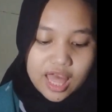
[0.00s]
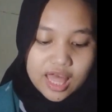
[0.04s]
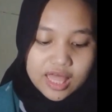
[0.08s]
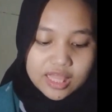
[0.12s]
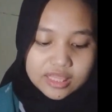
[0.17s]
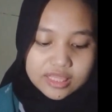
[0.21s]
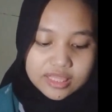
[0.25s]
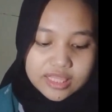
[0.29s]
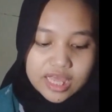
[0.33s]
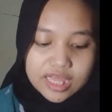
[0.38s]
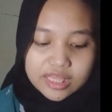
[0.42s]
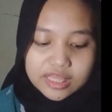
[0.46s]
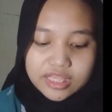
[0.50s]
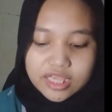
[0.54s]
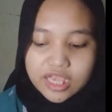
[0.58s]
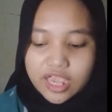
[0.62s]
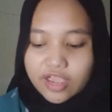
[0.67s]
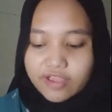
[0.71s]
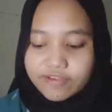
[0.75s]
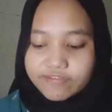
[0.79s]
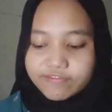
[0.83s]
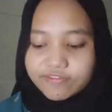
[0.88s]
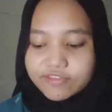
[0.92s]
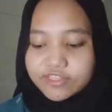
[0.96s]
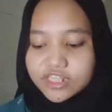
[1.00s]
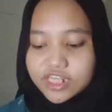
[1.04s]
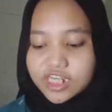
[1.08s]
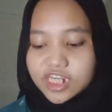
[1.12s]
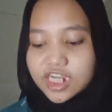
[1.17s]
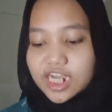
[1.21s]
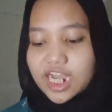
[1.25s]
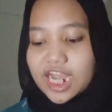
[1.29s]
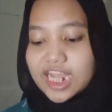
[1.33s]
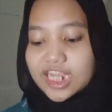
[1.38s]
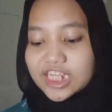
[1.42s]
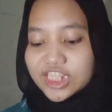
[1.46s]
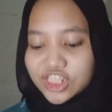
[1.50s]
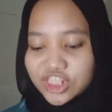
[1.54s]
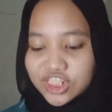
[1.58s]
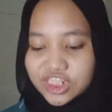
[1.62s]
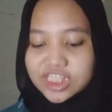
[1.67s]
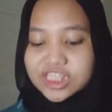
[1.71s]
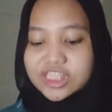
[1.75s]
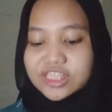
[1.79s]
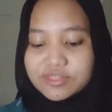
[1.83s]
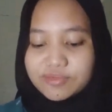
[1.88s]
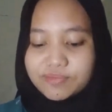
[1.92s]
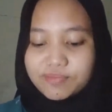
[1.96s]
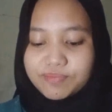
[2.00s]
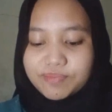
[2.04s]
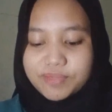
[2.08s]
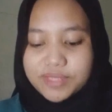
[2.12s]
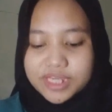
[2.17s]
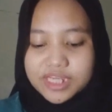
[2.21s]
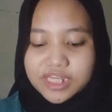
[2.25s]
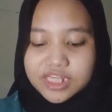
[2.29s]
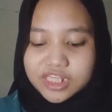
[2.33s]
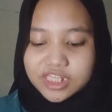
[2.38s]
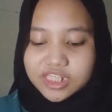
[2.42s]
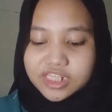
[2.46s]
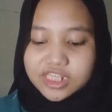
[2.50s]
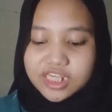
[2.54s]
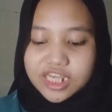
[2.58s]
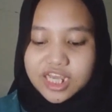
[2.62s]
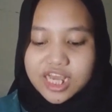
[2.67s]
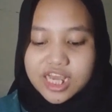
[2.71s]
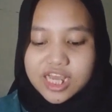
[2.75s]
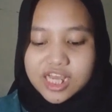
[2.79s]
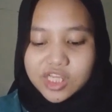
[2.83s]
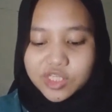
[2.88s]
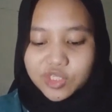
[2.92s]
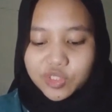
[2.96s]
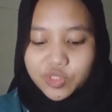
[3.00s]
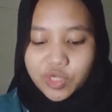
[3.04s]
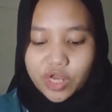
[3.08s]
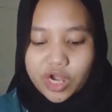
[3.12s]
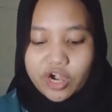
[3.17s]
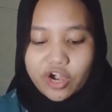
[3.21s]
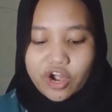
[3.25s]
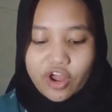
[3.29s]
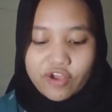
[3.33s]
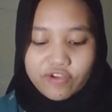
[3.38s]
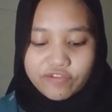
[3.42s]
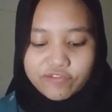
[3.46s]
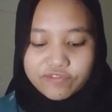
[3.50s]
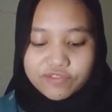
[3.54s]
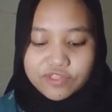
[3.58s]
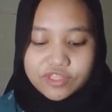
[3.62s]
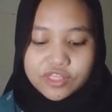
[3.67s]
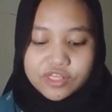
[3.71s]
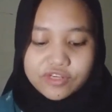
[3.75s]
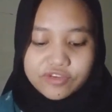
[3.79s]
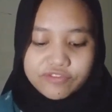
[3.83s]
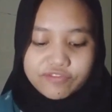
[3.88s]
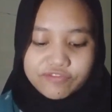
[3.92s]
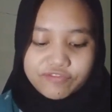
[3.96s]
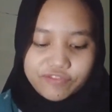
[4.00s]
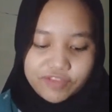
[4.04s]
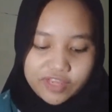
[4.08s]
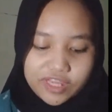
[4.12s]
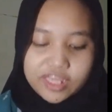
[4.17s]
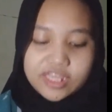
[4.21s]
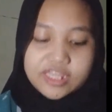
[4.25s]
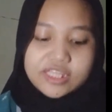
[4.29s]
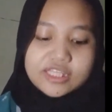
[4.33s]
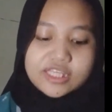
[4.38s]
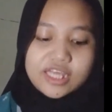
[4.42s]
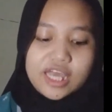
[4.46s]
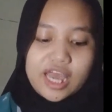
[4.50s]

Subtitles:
They gave Kancil the biggest share of the feast,